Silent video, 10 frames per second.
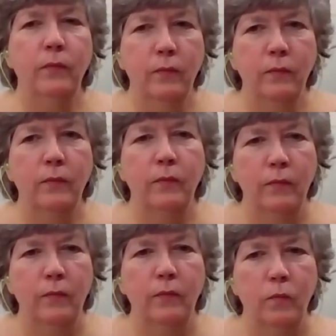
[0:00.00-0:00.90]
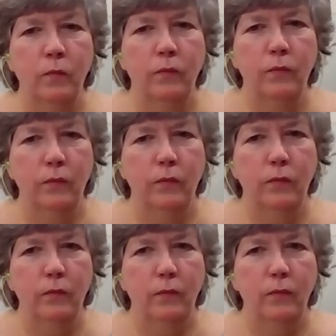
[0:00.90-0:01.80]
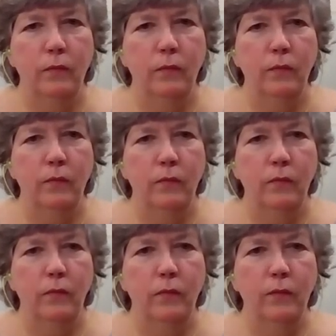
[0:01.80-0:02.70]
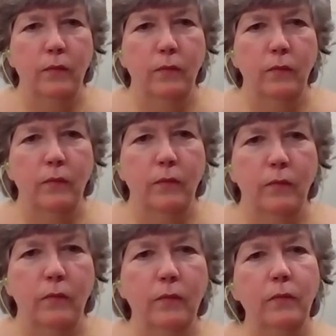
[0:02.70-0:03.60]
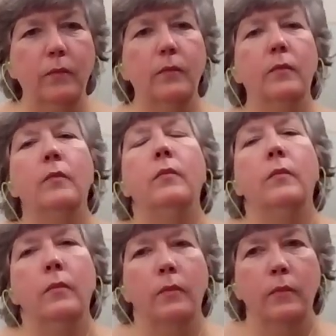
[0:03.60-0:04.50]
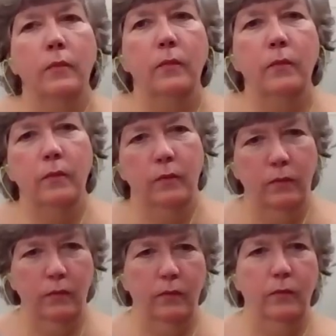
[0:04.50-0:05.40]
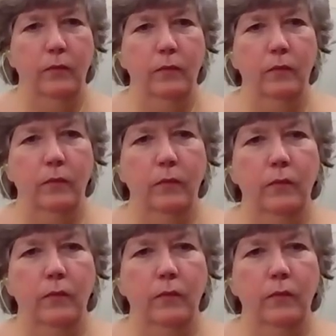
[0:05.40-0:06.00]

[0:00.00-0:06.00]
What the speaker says: (not speaking)